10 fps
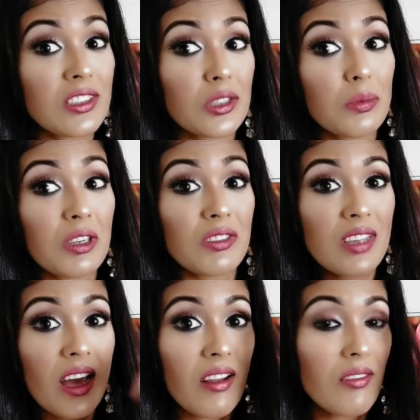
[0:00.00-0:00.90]
just
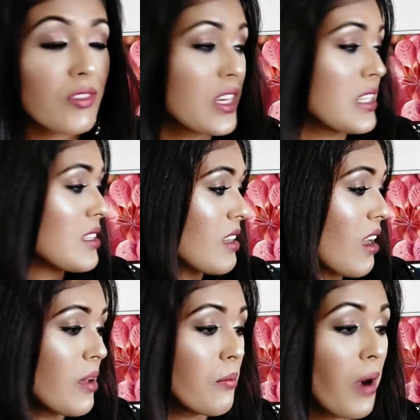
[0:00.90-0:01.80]
because I love this
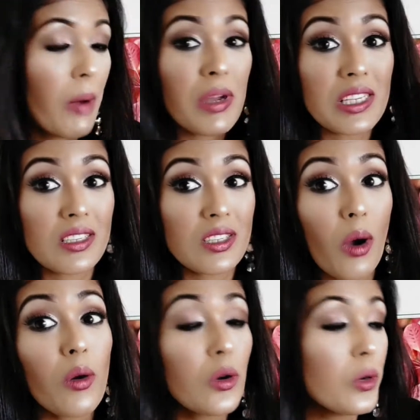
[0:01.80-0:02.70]
lip balm. It's
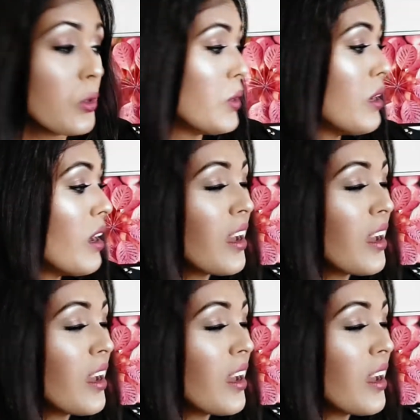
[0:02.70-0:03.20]
so good.